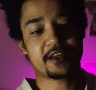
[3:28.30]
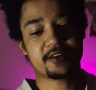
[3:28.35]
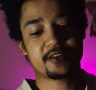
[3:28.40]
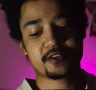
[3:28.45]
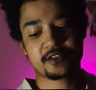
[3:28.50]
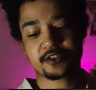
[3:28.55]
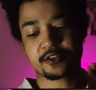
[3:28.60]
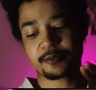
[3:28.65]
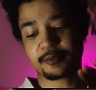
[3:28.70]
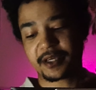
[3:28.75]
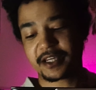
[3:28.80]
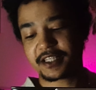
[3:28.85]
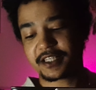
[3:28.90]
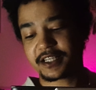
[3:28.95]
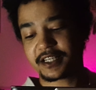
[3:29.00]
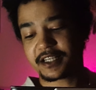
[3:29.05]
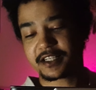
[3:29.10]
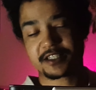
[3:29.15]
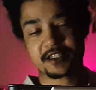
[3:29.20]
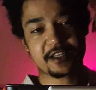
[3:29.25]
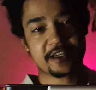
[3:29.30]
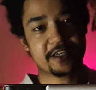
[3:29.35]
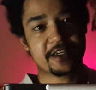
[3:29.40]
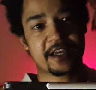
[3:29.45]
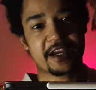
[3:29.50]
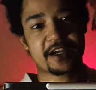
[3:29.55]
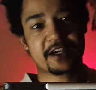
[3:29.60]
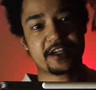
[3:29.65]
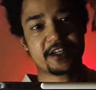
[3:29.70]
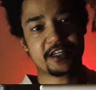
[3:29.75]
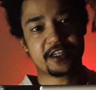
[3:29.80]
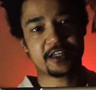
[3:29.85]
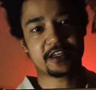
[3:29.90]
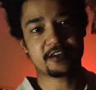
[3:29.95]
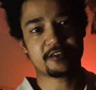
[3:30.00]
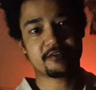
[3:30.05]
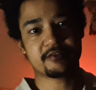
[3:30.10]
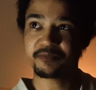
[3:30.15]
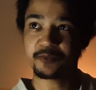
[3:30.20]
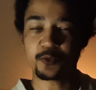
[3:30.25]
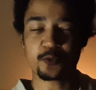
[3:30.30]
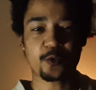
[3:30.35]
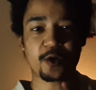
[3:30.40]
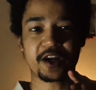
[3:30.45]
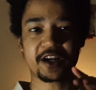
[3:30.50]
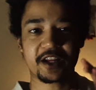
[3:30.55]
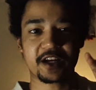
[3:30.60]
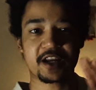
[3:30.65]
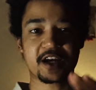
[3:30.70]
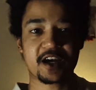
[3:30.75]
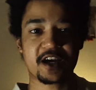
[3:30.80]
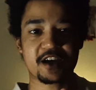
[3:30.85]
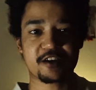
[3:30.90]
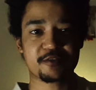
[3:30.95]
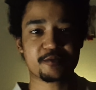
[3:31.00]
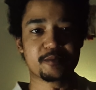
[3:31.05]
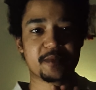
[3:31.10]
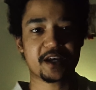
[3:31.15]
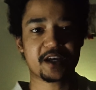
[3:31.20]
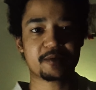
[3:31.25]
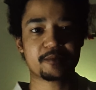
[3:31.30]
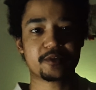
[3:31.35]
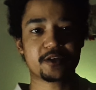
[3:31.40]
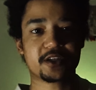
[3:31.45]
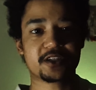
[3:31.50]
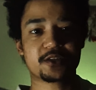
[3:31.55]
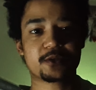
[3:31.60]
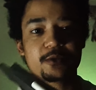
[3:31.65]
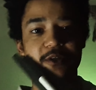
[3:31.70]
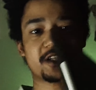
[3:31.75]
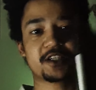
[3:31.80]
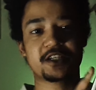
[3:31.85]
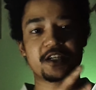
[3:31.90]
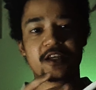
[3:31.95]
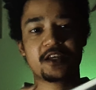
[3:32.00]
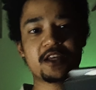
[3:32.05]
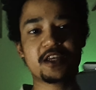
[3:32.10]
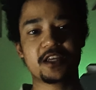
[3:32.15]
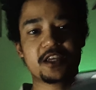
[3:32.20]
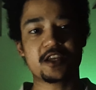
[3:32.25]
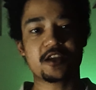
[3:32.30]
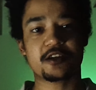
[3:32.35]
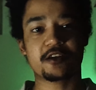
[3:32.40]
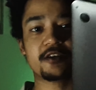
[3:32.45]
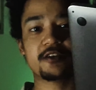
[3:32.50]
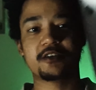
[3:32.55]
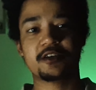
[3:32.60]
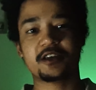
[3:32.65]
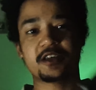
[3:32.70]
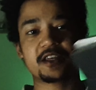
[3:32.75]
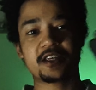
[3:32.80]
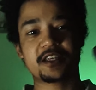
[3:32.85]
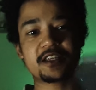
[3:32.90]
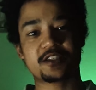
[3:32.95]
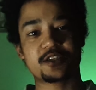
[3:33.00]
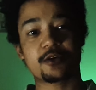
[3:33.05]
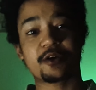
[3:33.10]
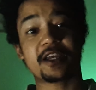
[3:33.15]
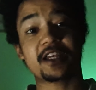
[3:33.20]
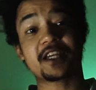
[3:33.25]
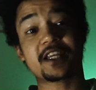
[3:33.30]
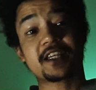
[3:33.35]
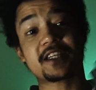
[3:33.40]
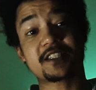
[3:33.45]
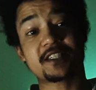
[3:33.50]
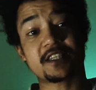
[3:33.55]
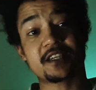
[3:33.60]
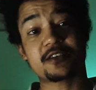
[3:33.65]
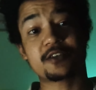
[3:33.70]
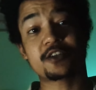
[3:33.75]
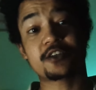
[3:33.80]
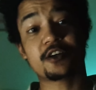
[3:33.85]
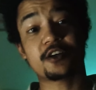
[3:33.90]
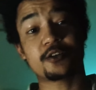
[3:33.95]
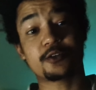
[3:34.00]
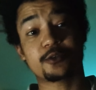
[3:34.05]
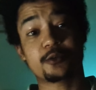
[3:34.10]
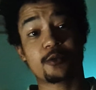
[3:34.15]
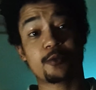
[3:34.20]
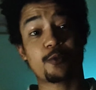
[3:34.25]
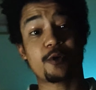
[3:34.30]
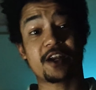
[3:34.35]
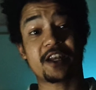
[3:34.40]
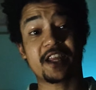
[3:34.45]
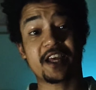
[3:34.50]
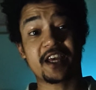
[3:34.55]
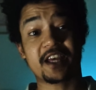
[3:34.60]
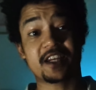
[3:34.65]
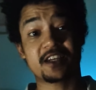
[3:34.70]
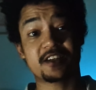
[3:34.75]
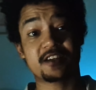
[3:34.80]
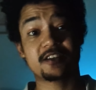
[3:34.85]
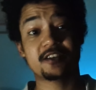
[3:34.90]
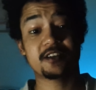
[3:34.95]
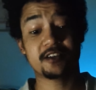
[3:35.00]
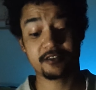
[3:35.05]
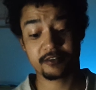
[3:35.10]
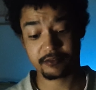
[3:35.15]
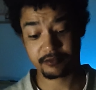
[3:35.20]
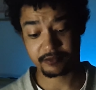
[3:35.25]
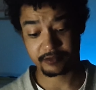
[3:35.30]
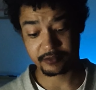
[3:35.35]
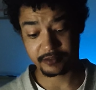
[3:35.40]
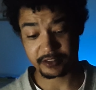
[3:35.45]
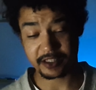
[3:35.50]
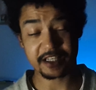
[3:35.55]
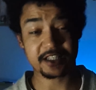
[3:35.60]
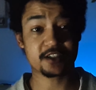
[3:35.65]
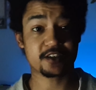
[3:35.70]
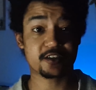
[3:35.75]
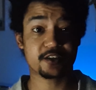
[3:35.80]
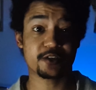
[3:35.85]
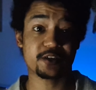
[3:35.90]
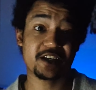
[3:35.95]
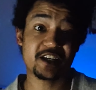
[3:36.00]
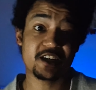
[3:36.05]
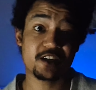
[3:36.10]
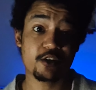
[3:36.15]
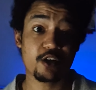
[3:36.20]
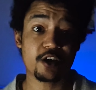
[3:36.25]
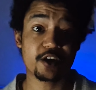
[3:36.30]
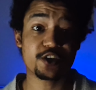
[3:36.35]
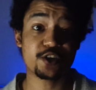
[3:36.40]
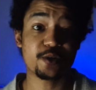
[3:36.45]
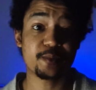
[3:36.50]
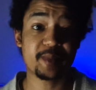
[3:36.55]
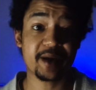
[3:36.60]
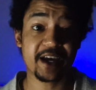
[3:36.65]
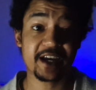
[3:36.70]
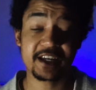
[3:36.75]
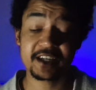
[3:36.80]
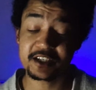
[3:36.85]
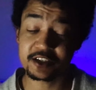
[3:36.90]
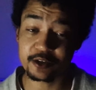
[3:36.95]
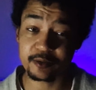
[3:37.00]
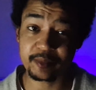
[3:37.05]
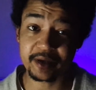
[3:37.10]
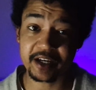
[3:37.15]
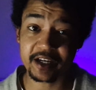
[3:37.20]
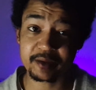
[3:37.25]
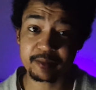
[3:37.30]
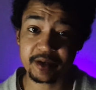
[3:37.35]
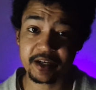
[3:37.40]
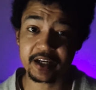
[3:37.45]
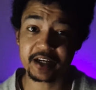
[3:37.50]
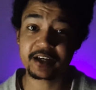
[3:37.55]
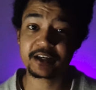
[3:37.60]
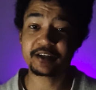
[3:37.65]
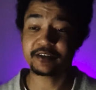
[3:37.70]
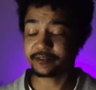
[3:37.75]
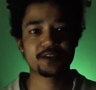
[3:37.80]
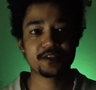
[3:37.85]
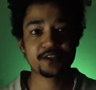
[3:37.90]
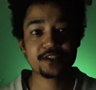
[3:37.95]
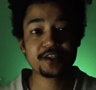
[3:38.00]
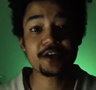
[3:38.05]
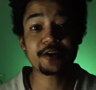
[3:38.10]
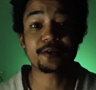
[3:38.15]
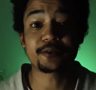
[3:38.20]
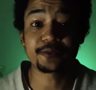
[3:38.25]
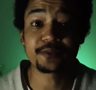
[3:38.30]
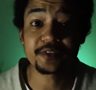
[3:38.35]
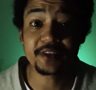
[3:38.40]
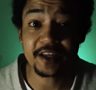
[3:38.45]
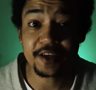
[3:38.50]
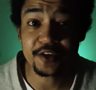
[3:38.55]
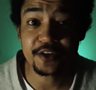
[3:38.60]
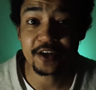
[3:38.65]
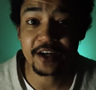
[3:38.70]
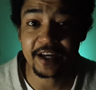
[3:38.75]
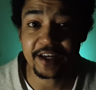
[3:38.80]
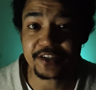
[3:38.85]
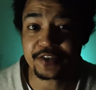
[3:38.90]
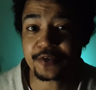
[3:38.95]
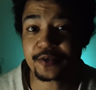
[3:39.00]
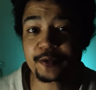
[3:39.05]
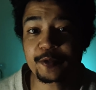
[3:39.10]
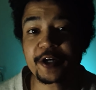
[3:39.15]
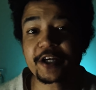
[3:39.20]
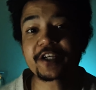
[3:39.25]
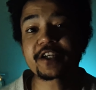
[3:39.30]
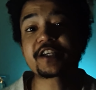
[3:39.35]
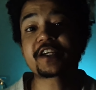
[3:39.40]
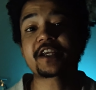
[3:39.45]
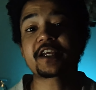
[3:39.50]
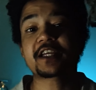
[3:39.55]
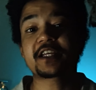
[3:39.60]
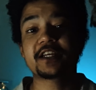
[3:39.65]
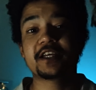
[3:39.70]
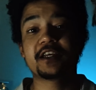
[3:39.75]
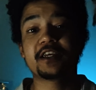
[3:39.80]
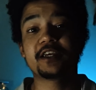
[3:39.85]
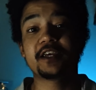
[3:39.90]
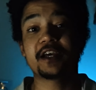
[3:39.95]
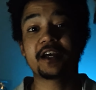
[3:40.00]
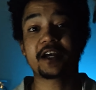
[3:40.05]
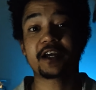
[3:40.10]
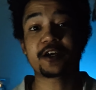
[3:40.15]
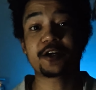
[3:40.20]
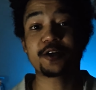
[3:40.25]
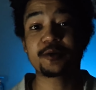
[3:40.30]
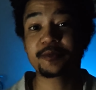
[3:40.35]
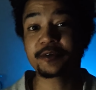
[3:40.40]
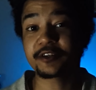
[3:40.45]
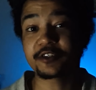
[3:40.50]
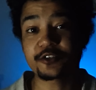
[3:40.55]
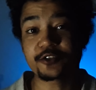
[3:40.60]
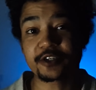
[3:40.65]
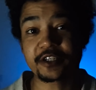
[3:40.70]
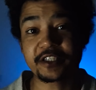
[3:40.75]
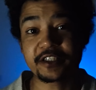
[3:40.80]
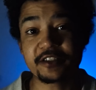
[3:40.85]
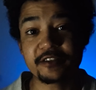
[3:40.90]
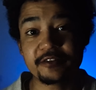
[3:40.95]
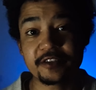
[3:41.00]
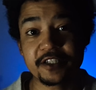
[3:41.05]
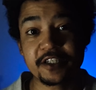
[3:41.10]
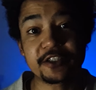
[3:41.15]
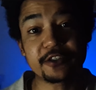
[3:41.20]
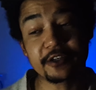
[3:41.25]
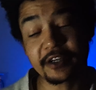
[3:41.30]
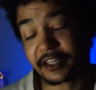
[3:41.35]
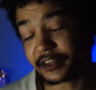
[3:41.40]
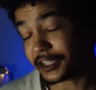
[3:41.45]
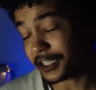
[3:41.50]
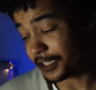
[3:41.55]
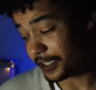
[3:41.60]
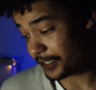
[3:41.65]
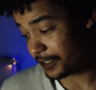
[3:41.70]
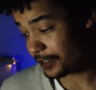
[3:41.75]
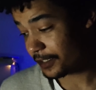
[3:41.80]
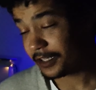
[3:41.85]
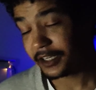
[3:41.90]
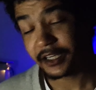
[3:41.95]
So basically it's like carrying 1.5 MacBooks, which, you know, is quite easy to hold with one hand, let alone on your back in your backpack. So, thank you guys for watching. I hope you enjoyed the video and the